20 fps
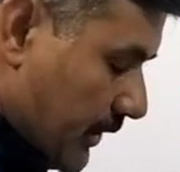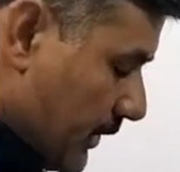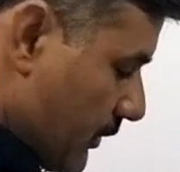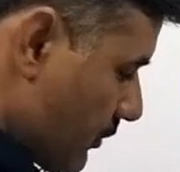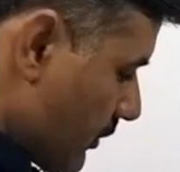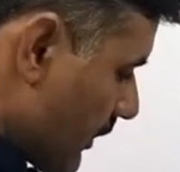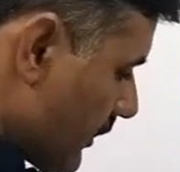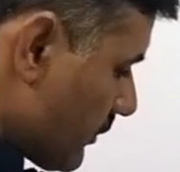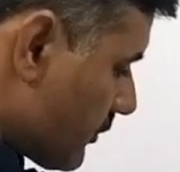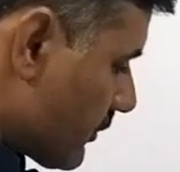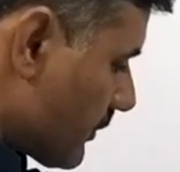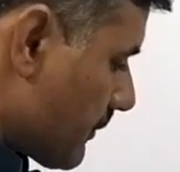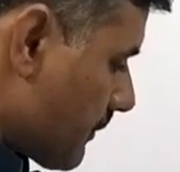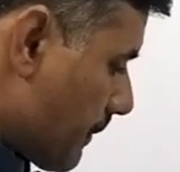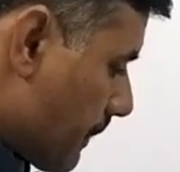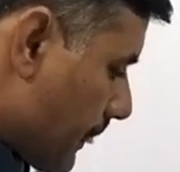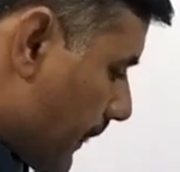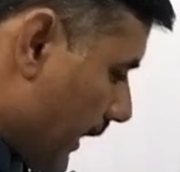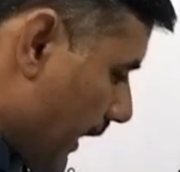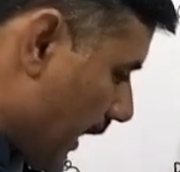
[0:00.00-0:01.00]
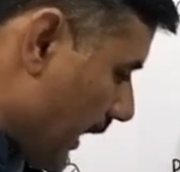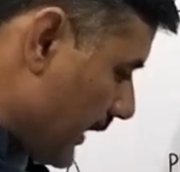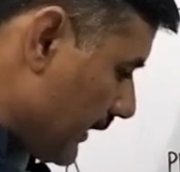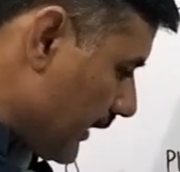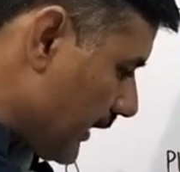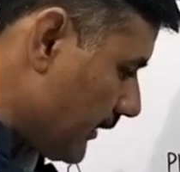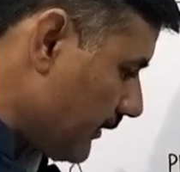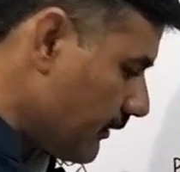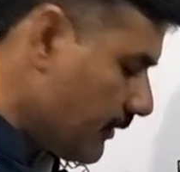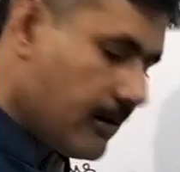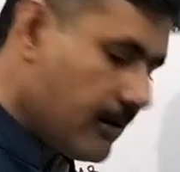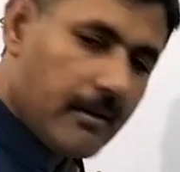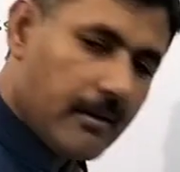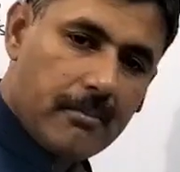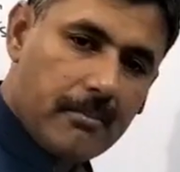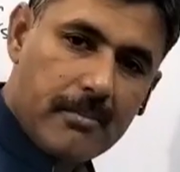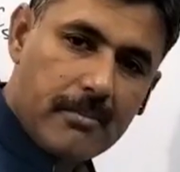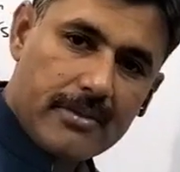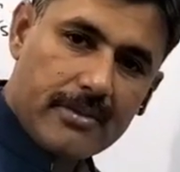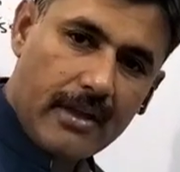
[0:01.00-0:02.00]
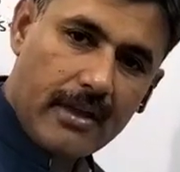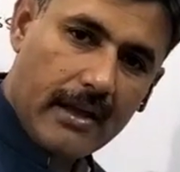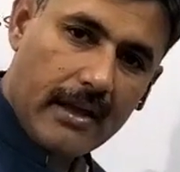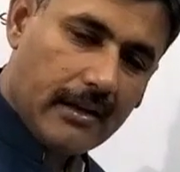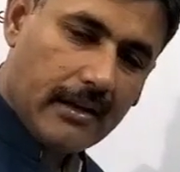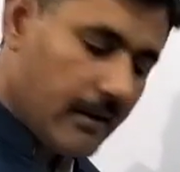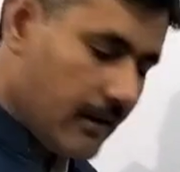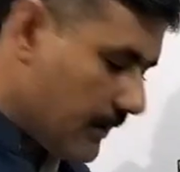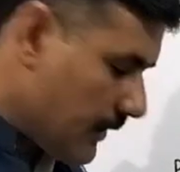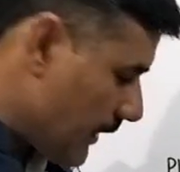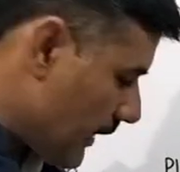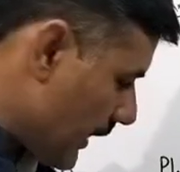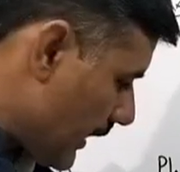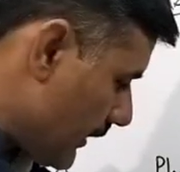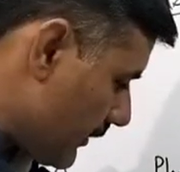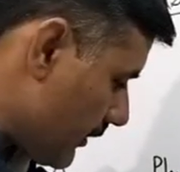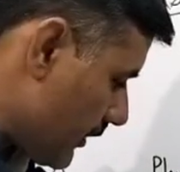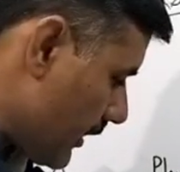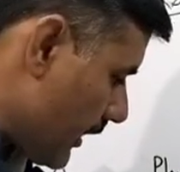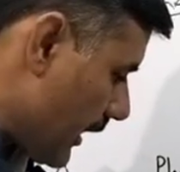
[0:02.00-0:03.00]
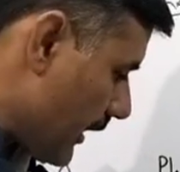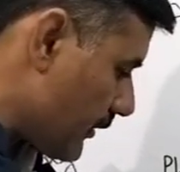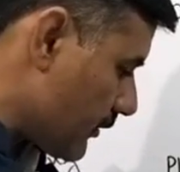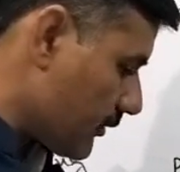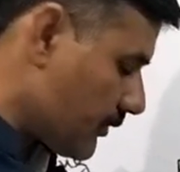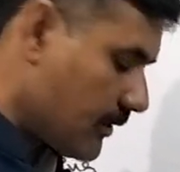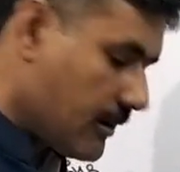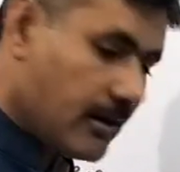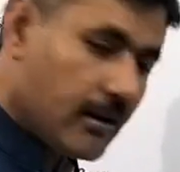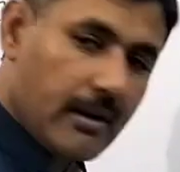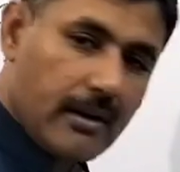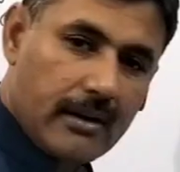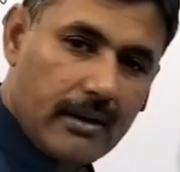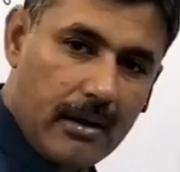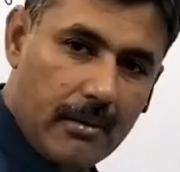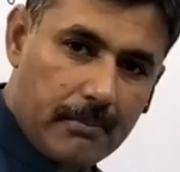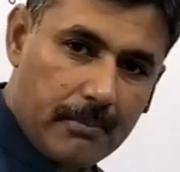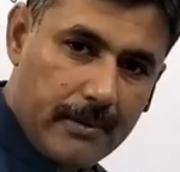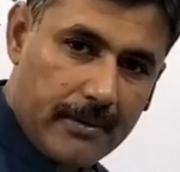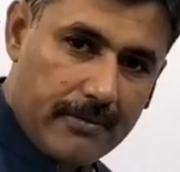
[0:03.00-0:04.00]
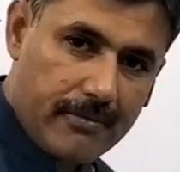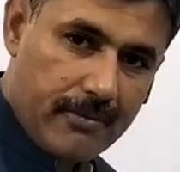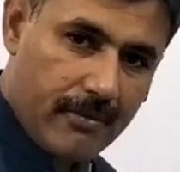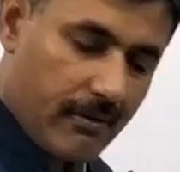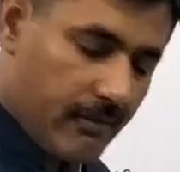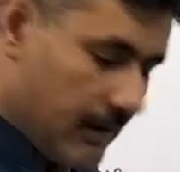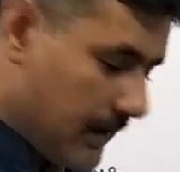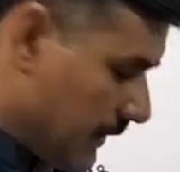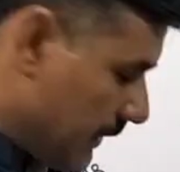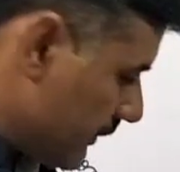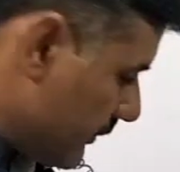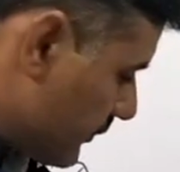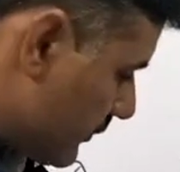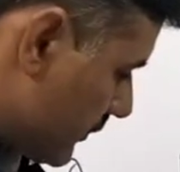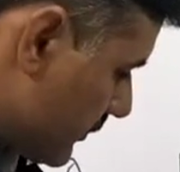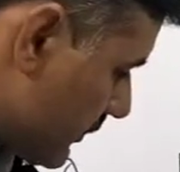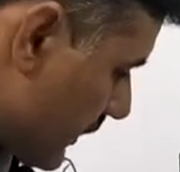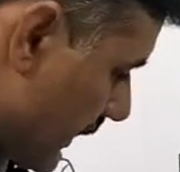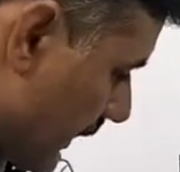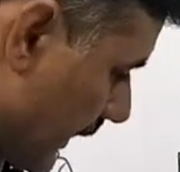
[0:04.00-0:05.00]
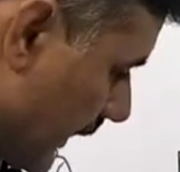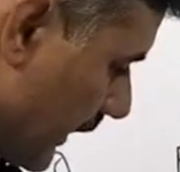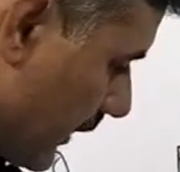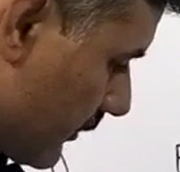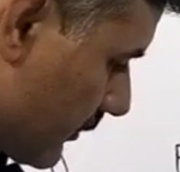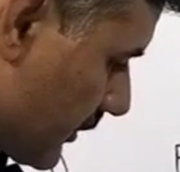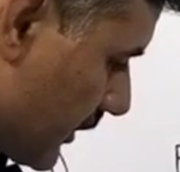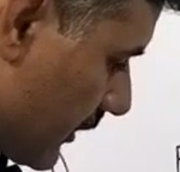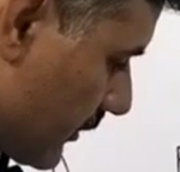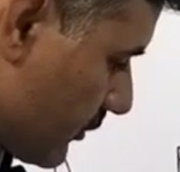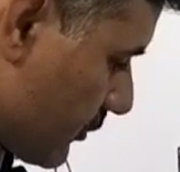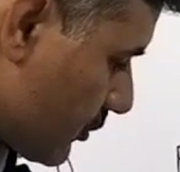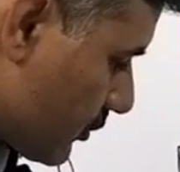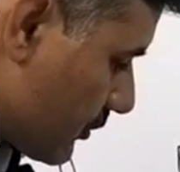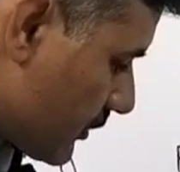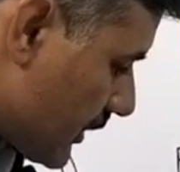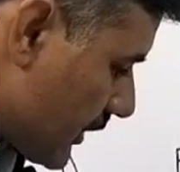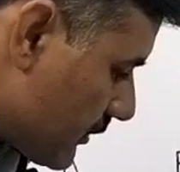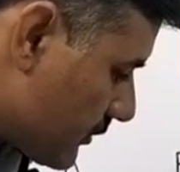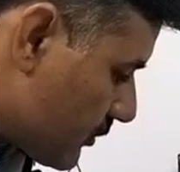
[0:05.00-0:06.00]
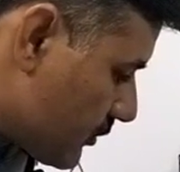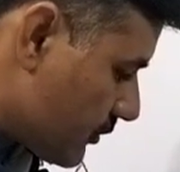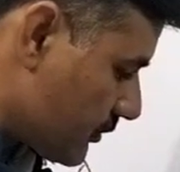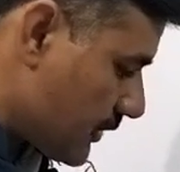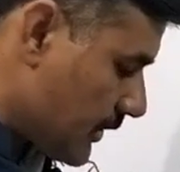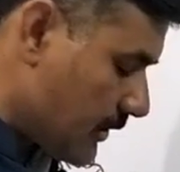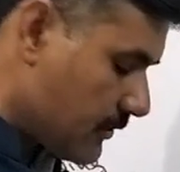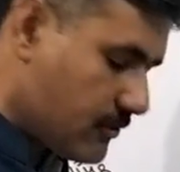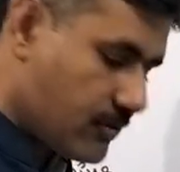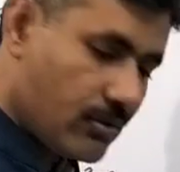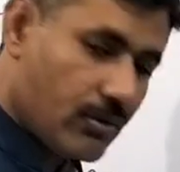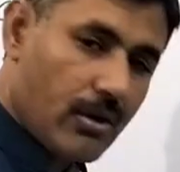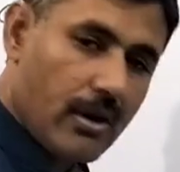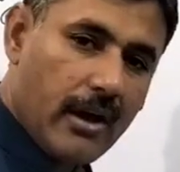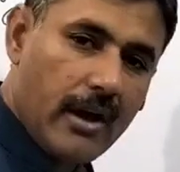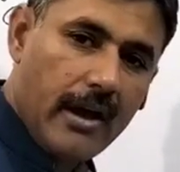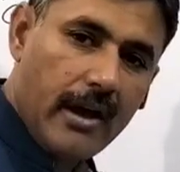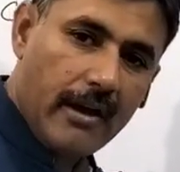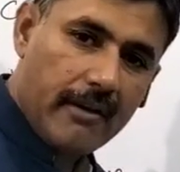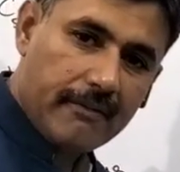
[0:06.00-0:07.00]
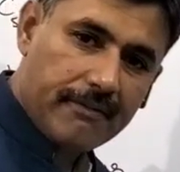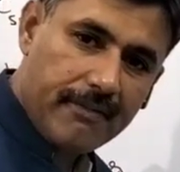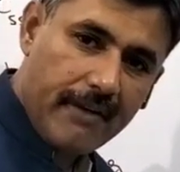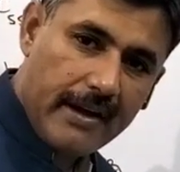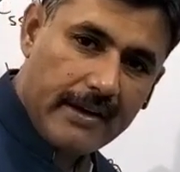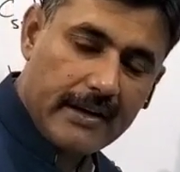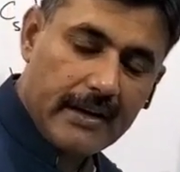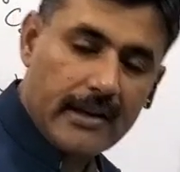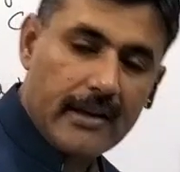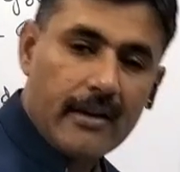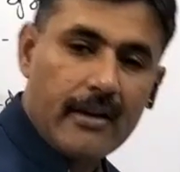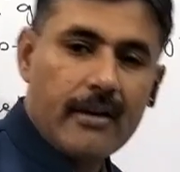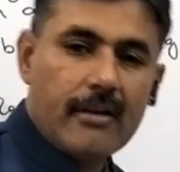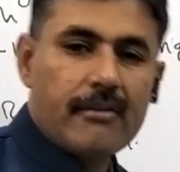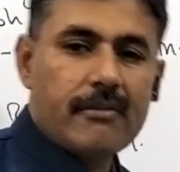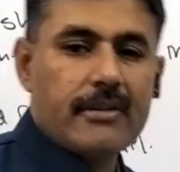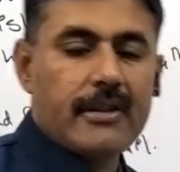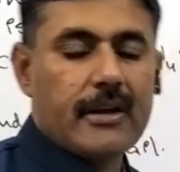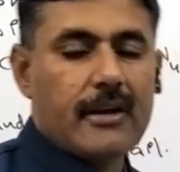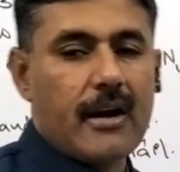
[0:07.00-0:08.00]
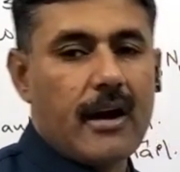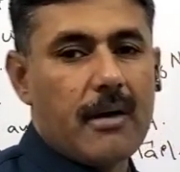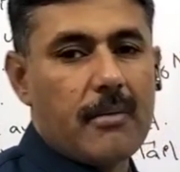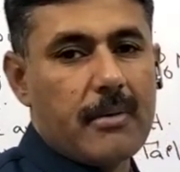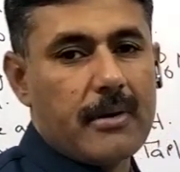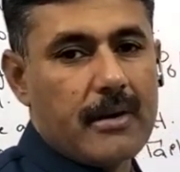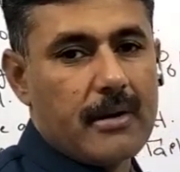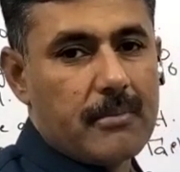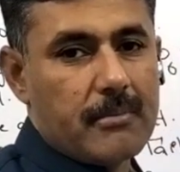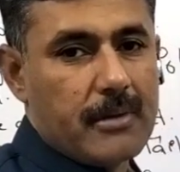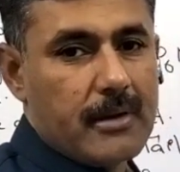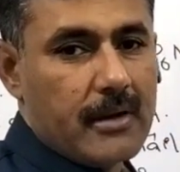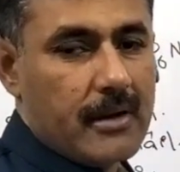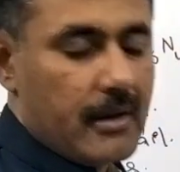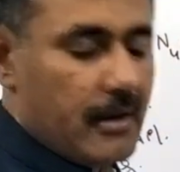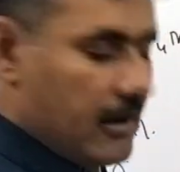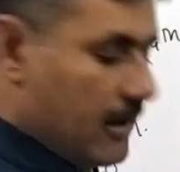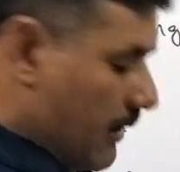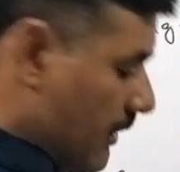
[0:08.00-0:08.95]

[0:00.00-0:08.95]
3 units, and add methyl and hydrogen, complete 4 valencies. And again CH2, CH2, CH2, and finally with the carbon number